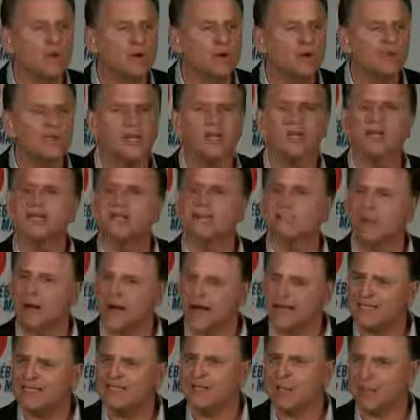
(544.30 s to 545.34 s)
worked to
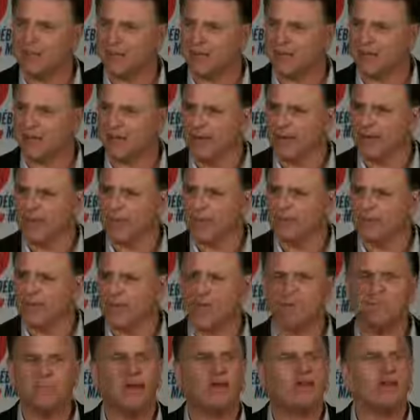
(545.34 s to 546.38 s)
buy something.
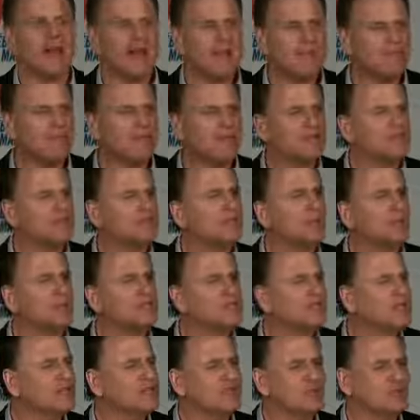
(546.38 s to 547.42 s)
And by that measure,
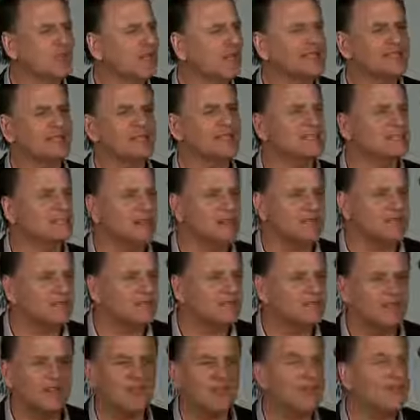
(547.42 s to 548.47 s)
most things are less
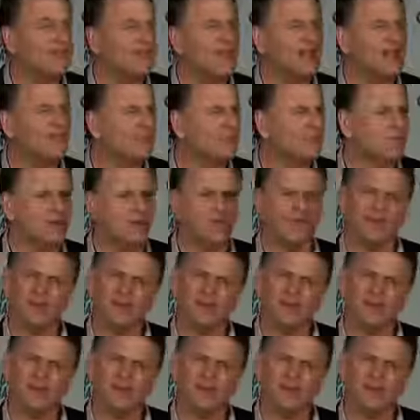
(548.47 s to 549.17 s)
expensive than they've ever been.